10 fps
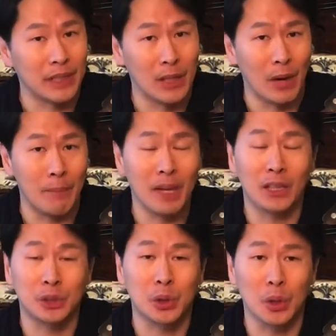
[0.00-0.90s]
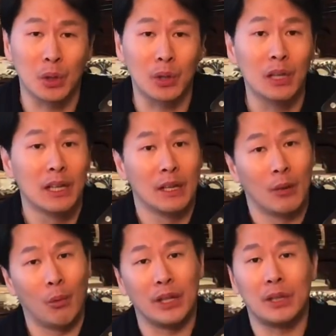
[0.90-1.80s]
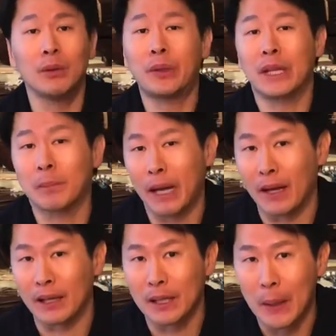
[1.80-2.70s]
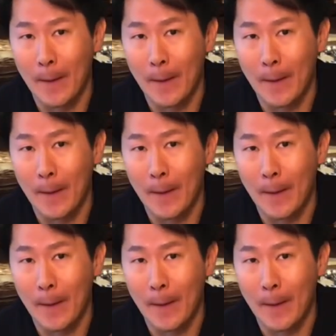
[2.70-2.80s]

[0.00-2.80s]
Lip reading: I'm not sure what you think about it,